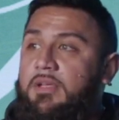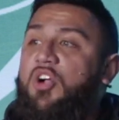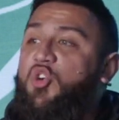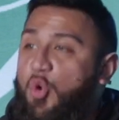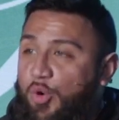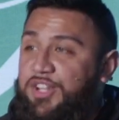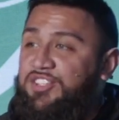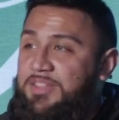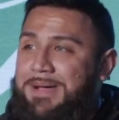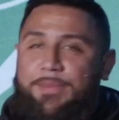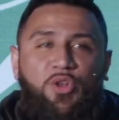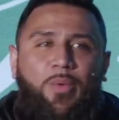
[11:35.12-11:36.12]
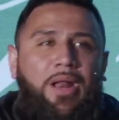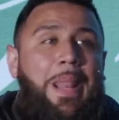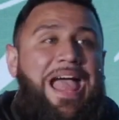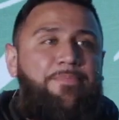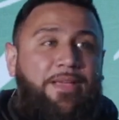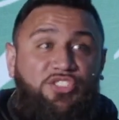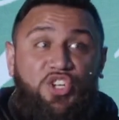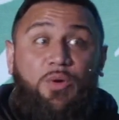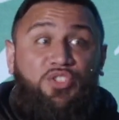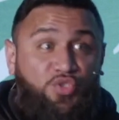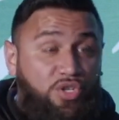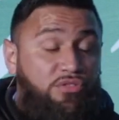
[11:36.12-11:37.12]
According to the Bible, you don't want to laugh because you know
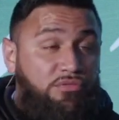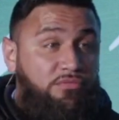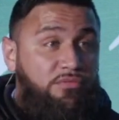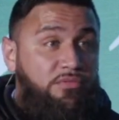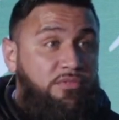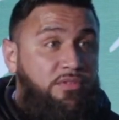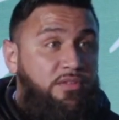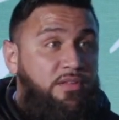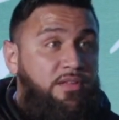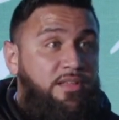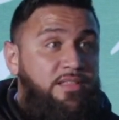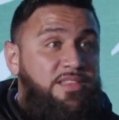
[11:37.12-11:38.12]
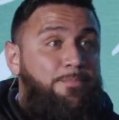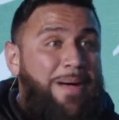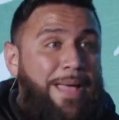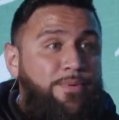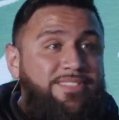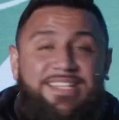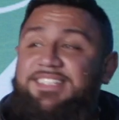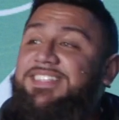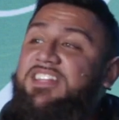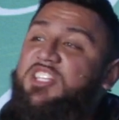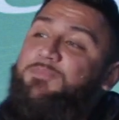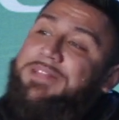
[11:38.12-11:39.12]
it's true. The Bible says
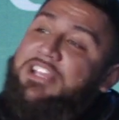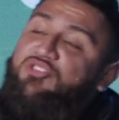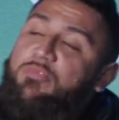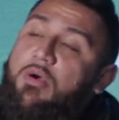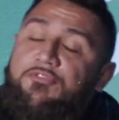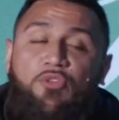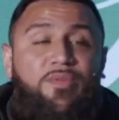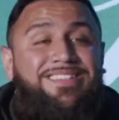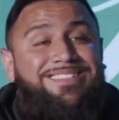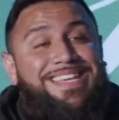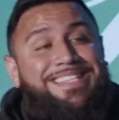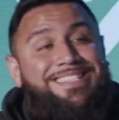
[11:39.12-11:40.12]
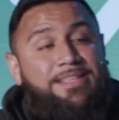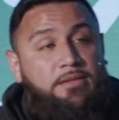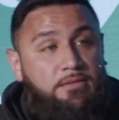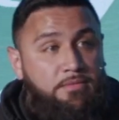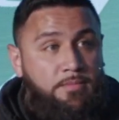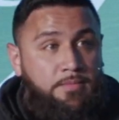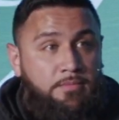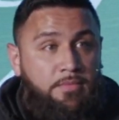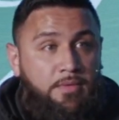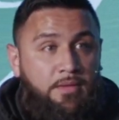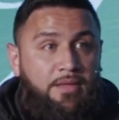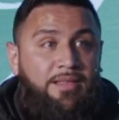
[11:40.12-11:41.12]
sin is pleasurable for a season.
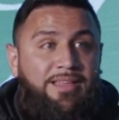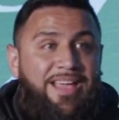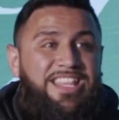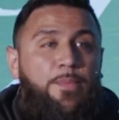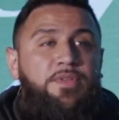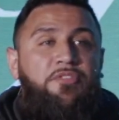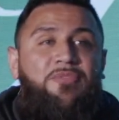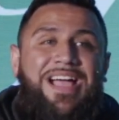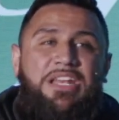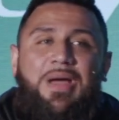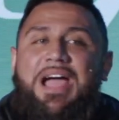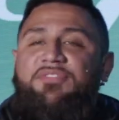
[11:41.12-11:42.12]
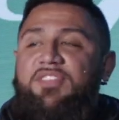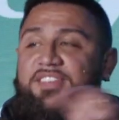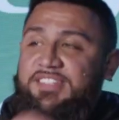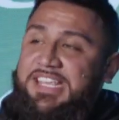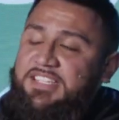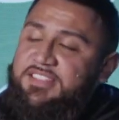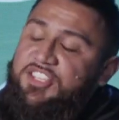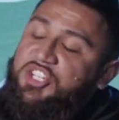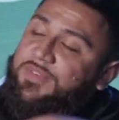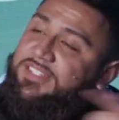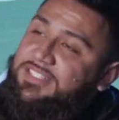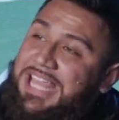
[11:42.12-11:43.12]
And then when you find out after the season that
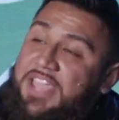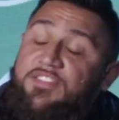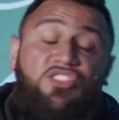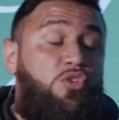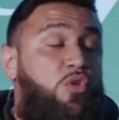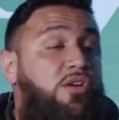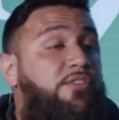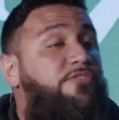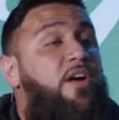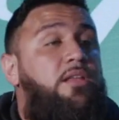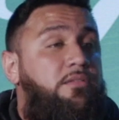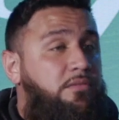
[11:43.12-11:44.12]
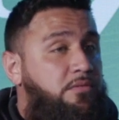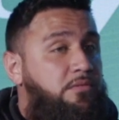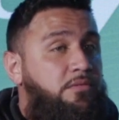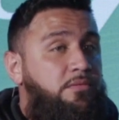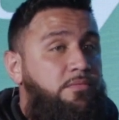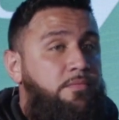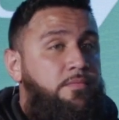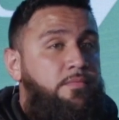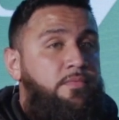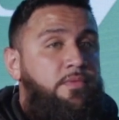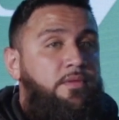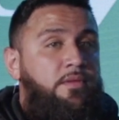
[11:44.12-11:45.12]
you're a slave, it's no longer fun.
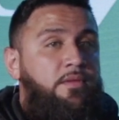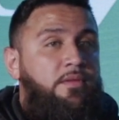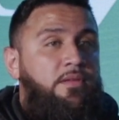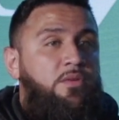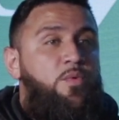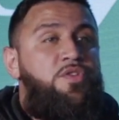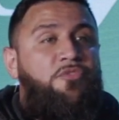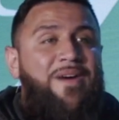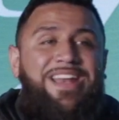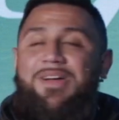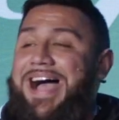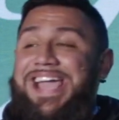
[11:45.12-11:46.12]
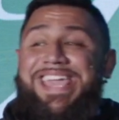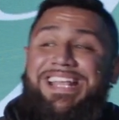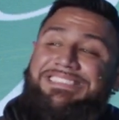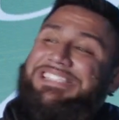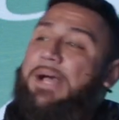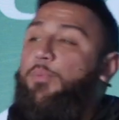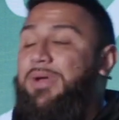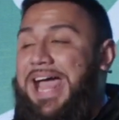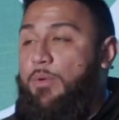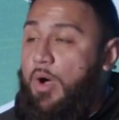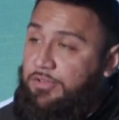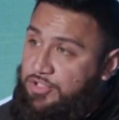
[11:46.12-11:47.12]
When you find out I can't stop when
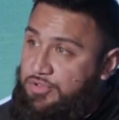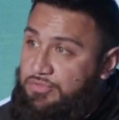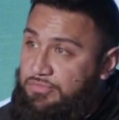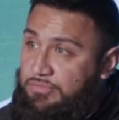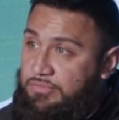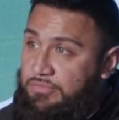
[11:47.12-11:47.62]
I want to,